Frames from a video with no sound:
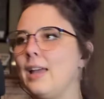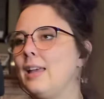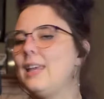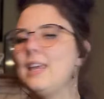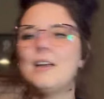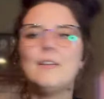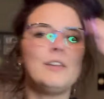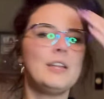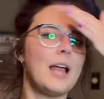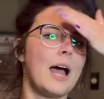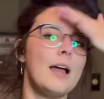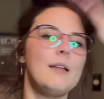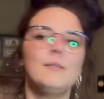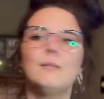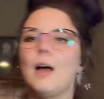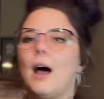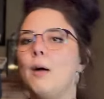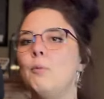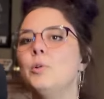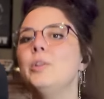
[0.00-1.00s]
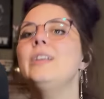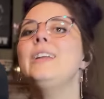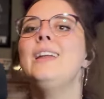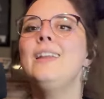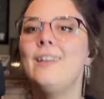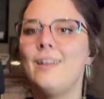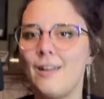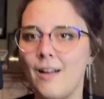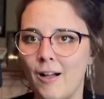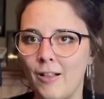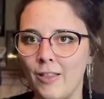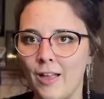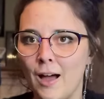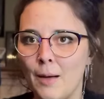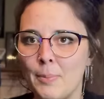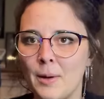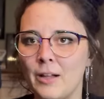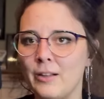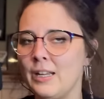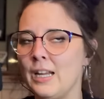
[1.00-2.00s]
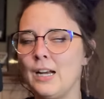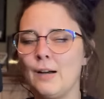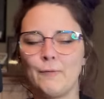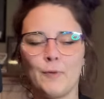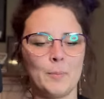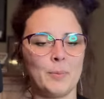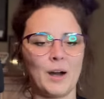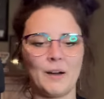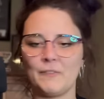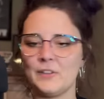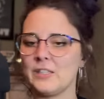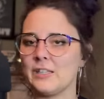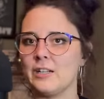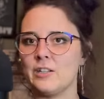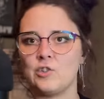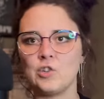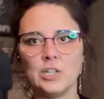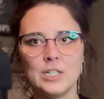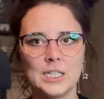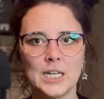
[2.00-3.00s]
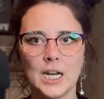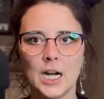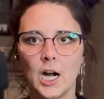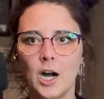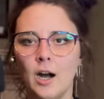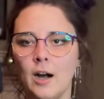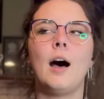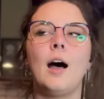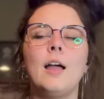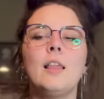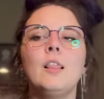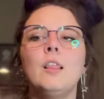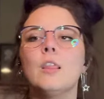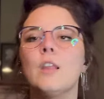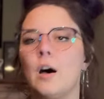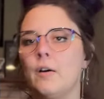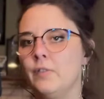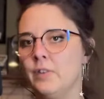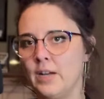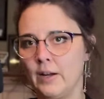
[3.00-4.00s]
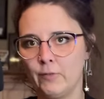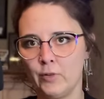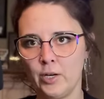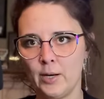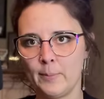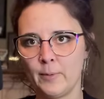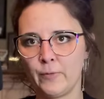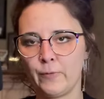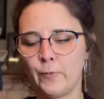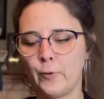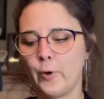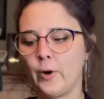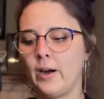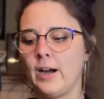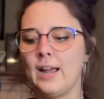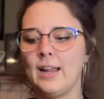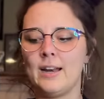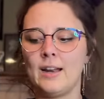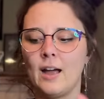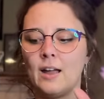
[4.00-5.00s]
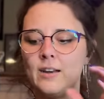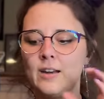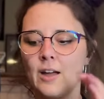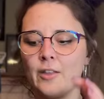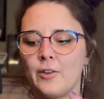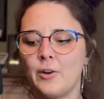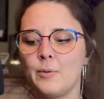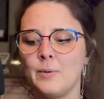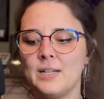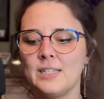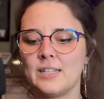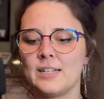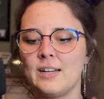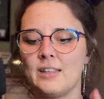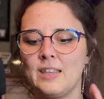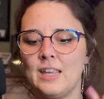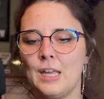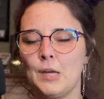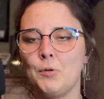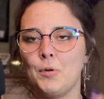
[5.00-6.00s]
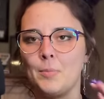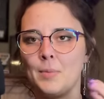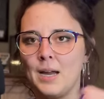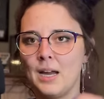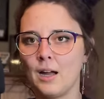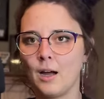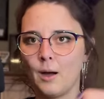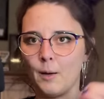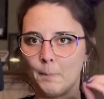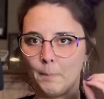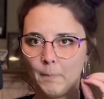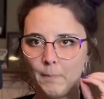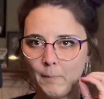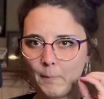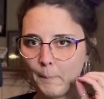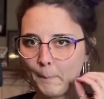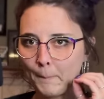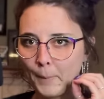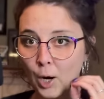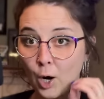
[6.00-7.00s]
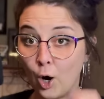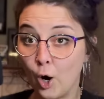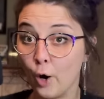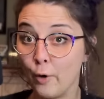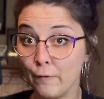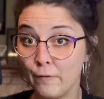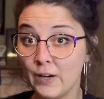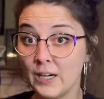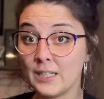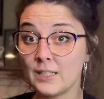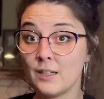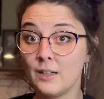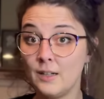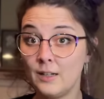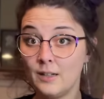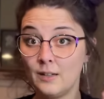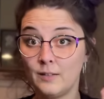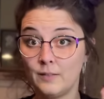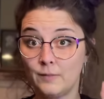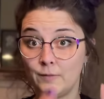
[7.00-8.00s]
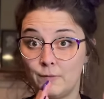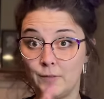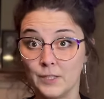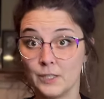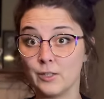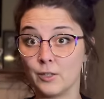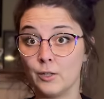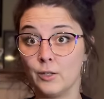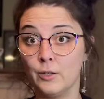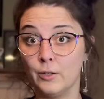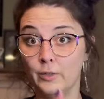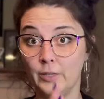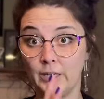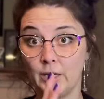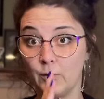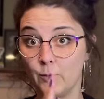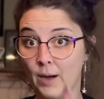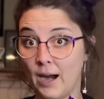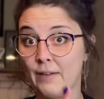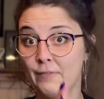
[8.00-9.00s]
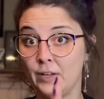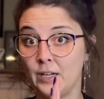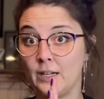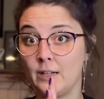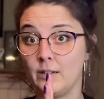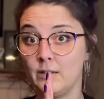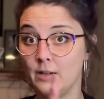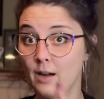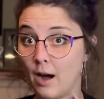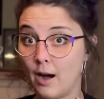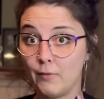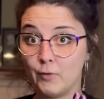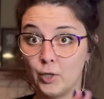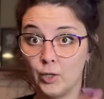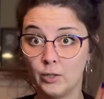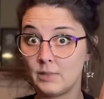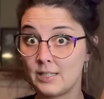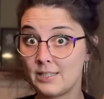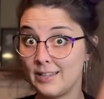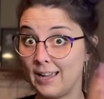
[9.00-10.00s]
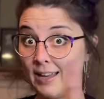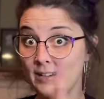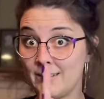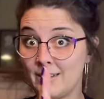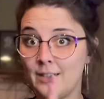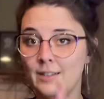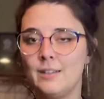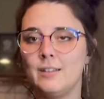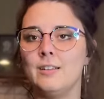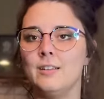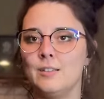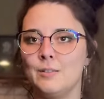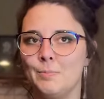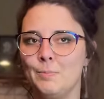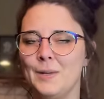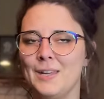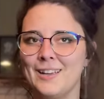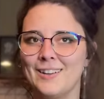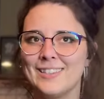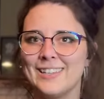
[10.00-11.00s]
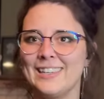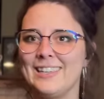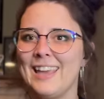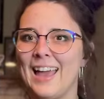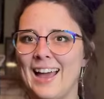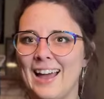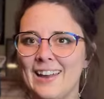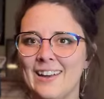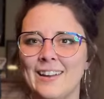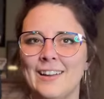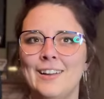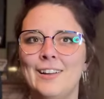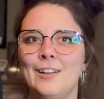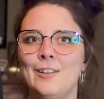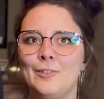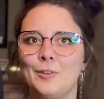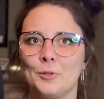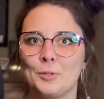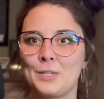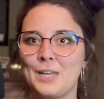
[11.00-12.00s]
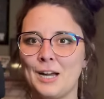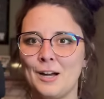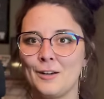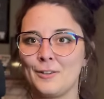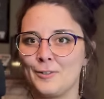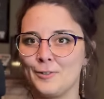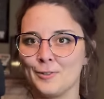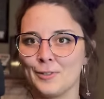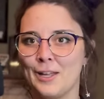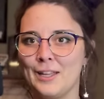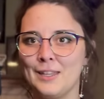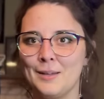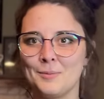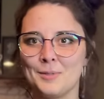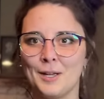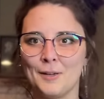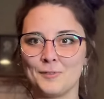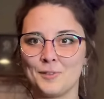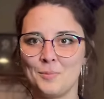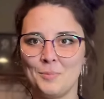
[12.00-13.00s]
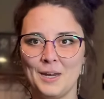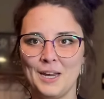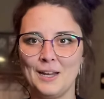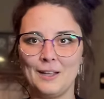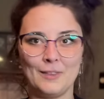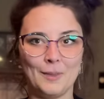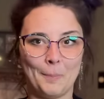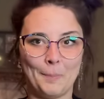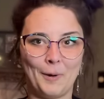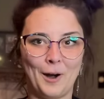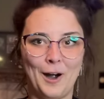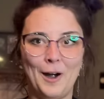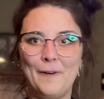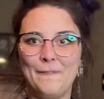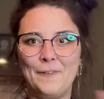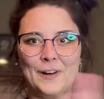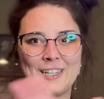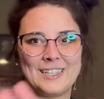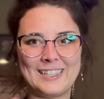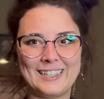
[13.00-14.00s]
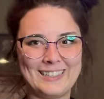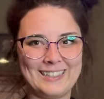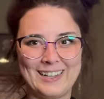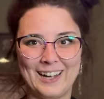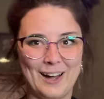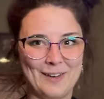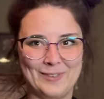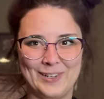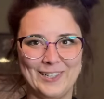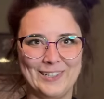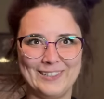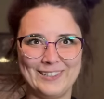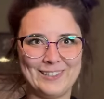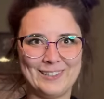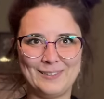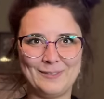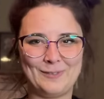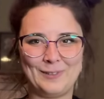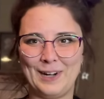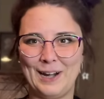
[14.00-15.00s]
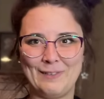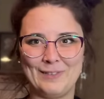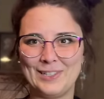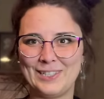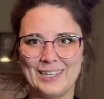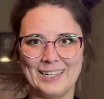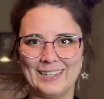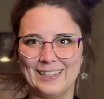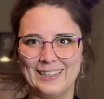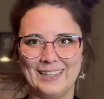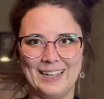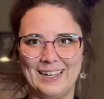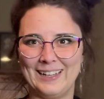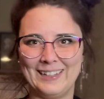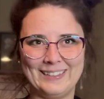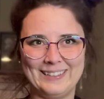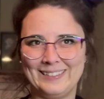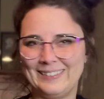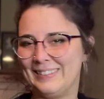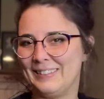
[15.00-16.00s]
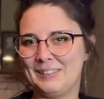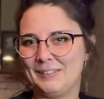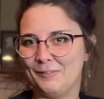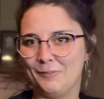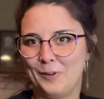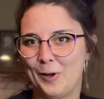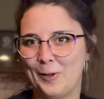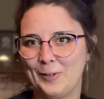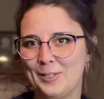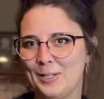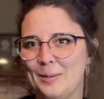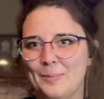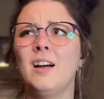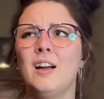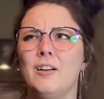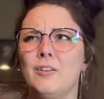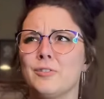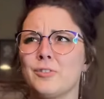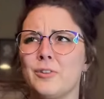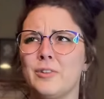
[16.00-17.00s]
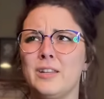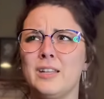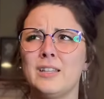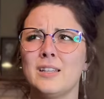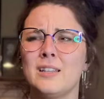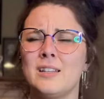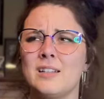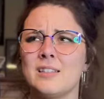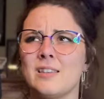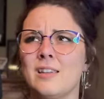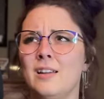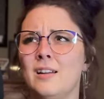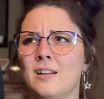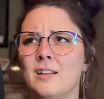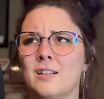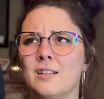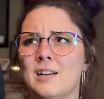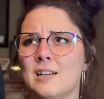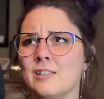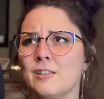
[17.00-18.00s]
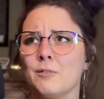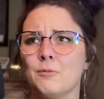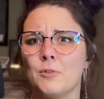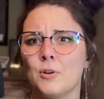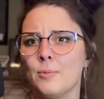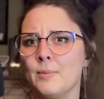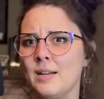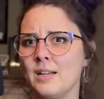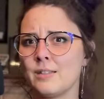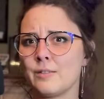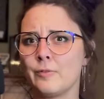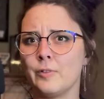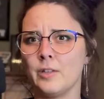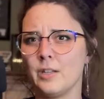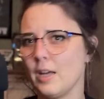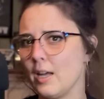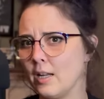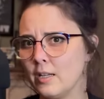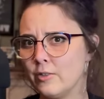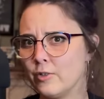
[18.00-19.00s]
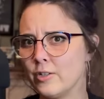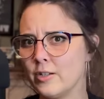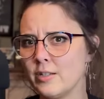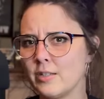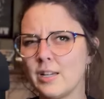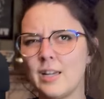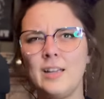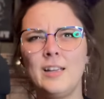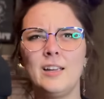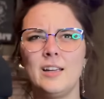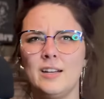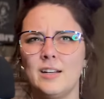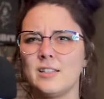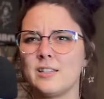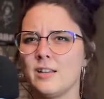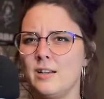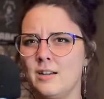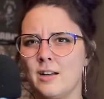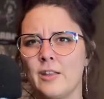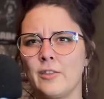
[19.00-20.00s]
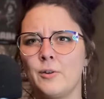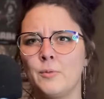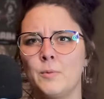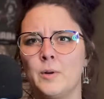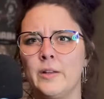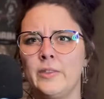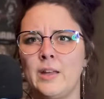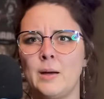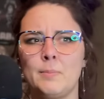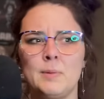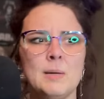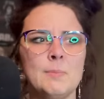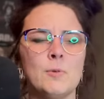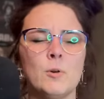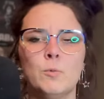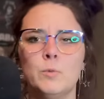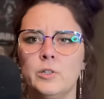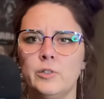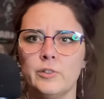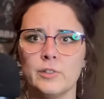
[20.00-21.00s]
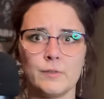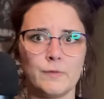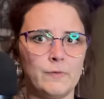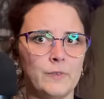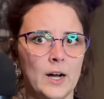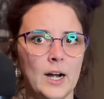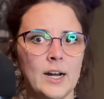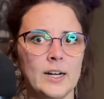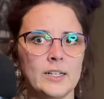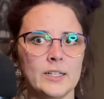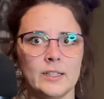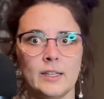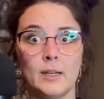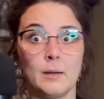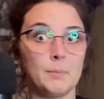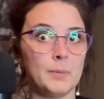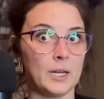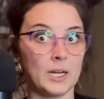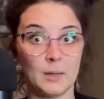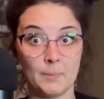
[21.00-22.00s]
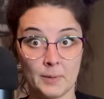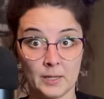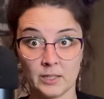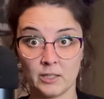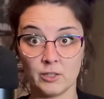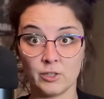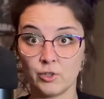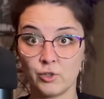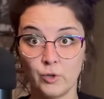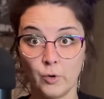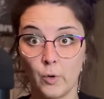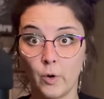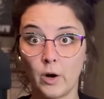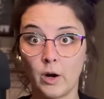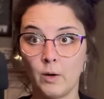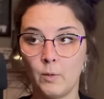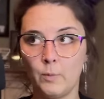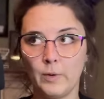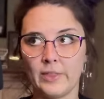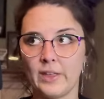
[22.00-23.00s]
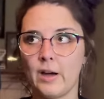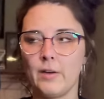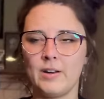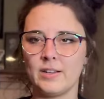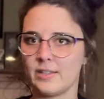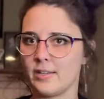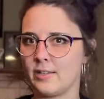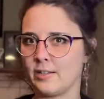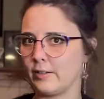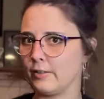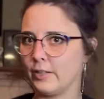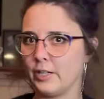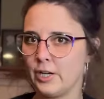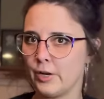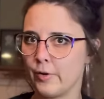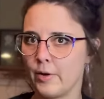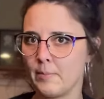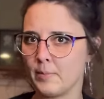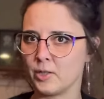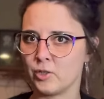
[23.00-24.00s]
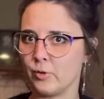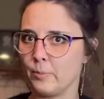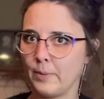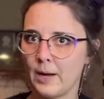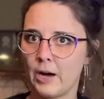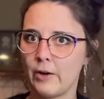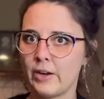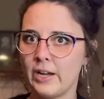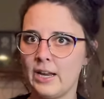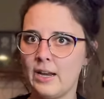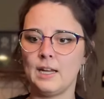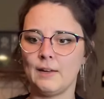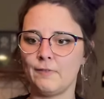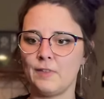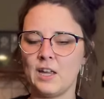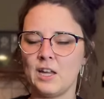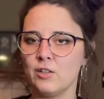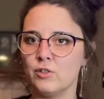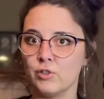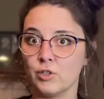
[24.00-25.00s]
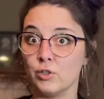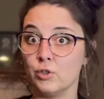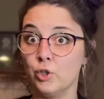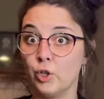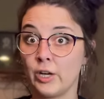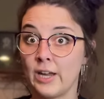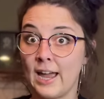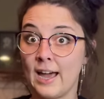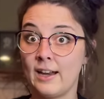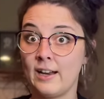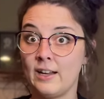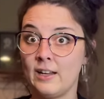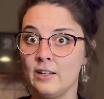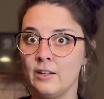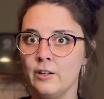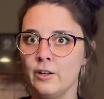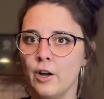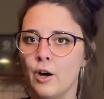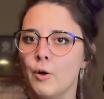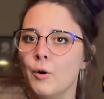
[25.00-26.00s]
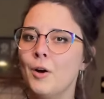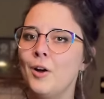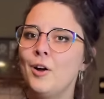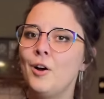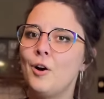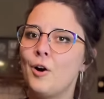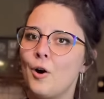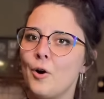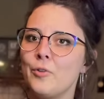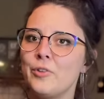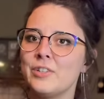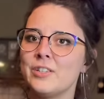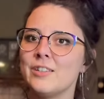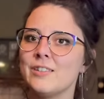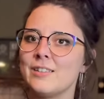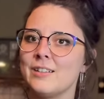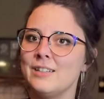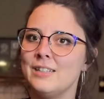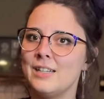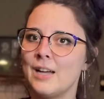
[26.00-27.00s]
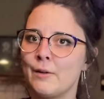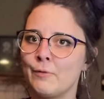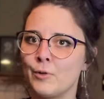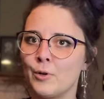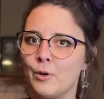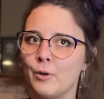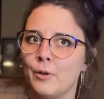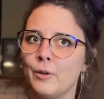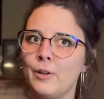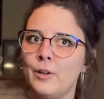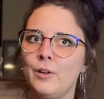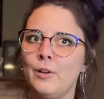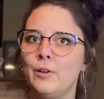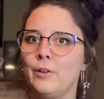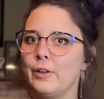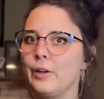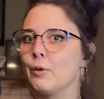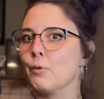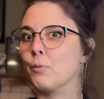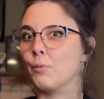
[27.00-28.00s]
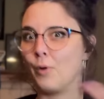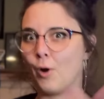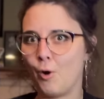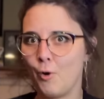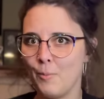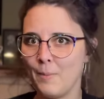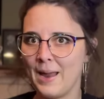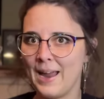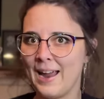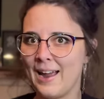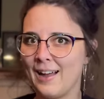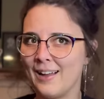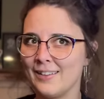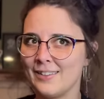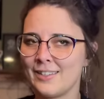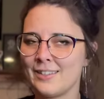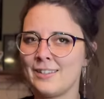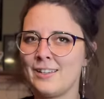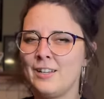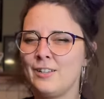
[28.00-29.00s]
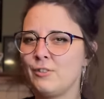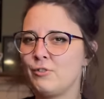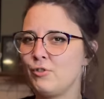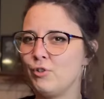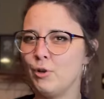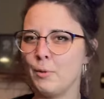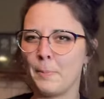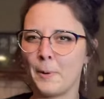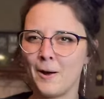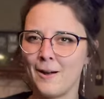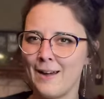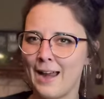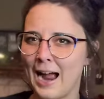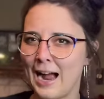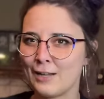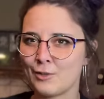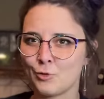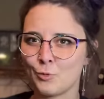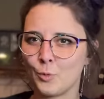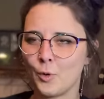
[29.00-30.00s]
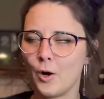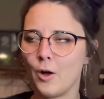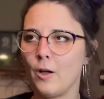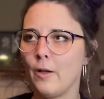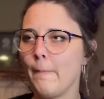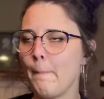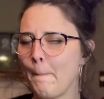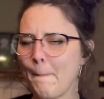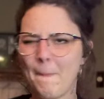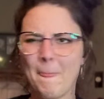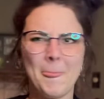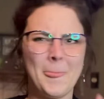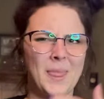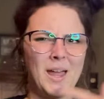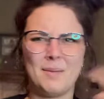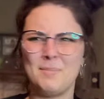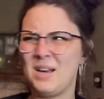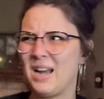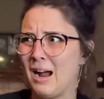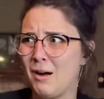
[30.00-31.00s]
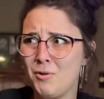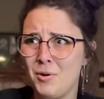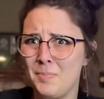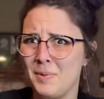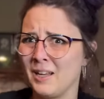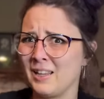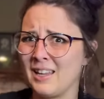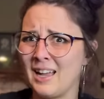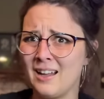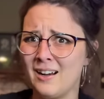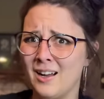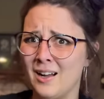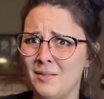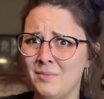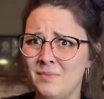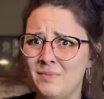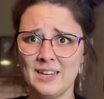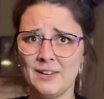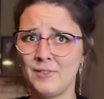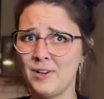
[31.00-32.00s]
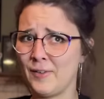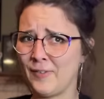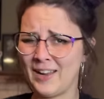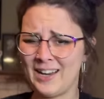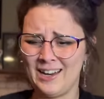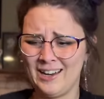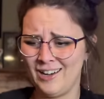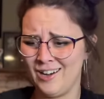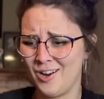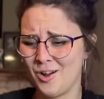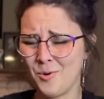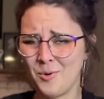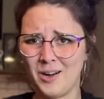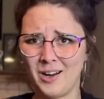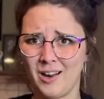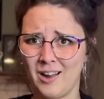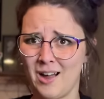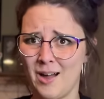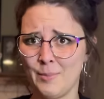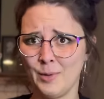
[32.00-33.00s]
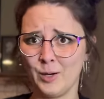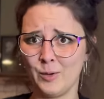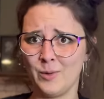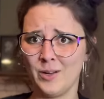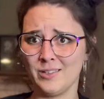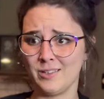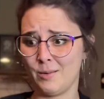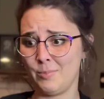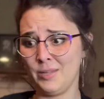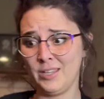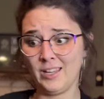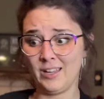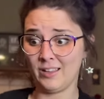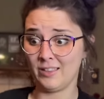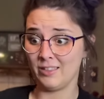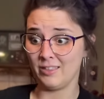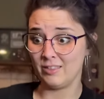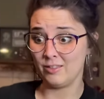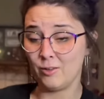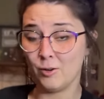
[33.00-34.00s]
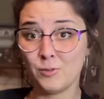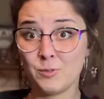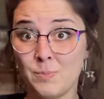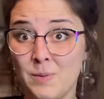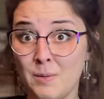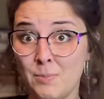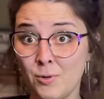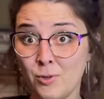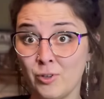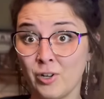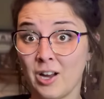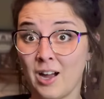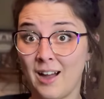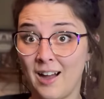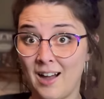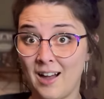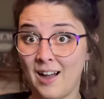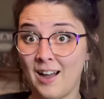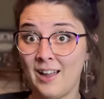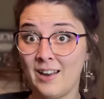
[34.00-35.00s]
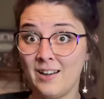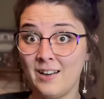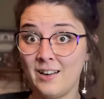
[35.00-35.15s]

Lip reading: Give it, I will eat it all up. I'll eat it for breakfast, lunch, and dinner. I love Devil Number 4, and another reason I think it would make a perfect physical, like, graphic novel set is because, again, those characters lend themselves to being the perfect covers for every single volume. I also think that that's like a classic romance for the ages, and it's another one that people would just find and like pick up at the store without necessarily knowing much about it. If they could just look at it and know, oh, this is a devil like romance, supernatural. I mean, I would pick that up even if I didn't know what a comic was. I'd be like, those people look hot.